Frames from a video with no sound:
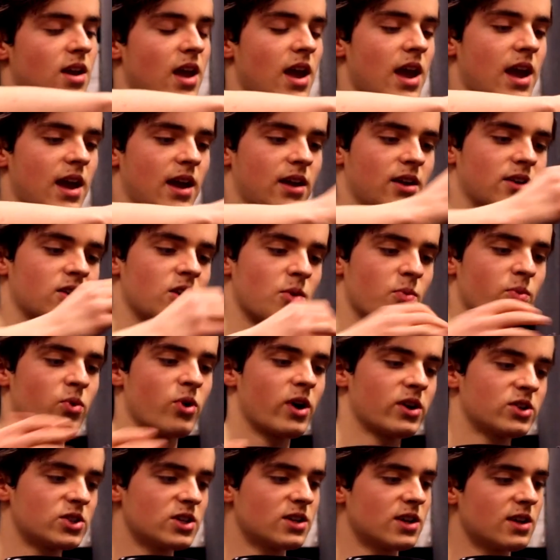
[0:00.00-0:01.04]
and
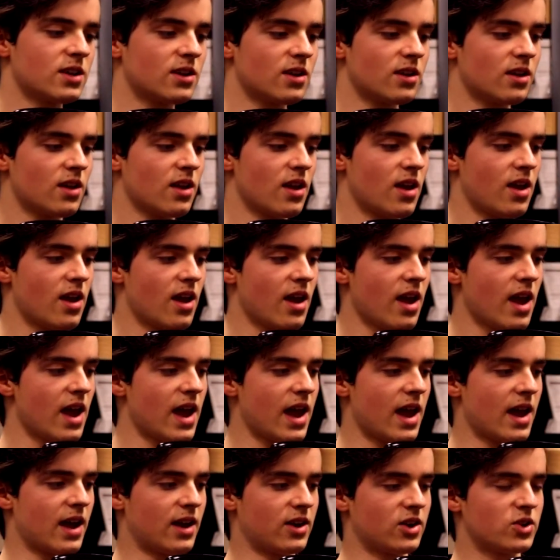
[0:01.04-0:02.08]
compressing it,
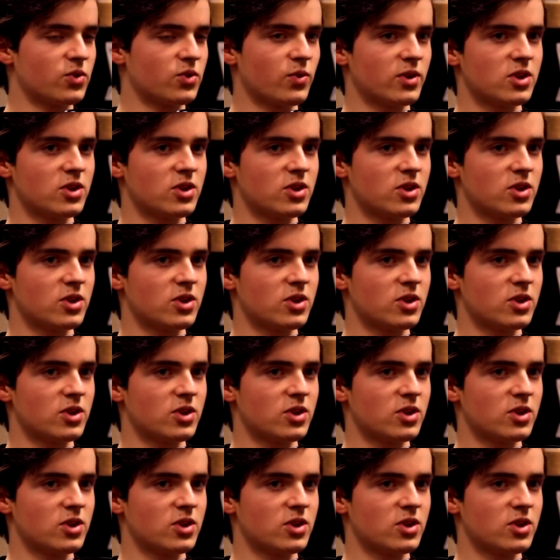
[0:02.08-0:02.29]
and when